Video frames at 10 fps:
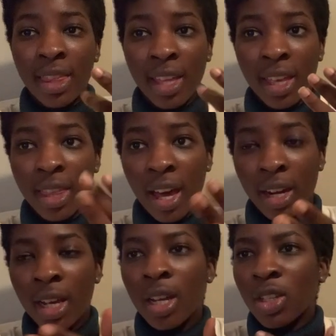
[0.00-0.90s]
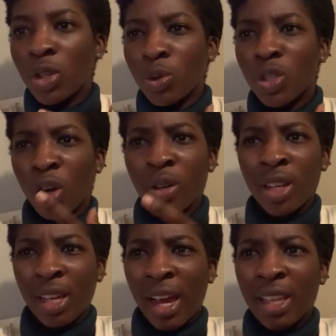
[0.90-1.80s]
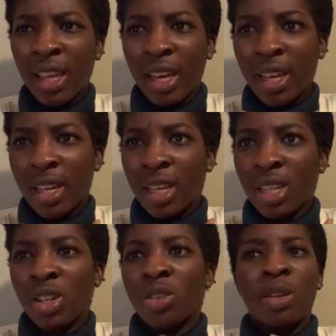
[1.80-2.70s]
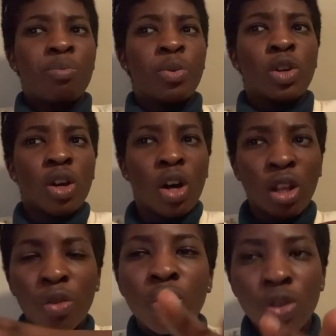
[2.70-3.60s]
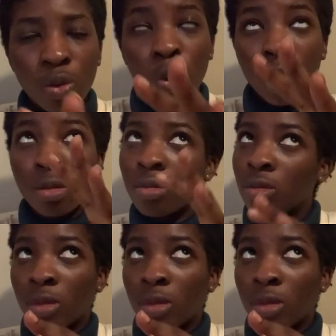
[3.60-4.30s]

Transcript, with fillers: that, that, that. So she already had like, she already put all of her, well,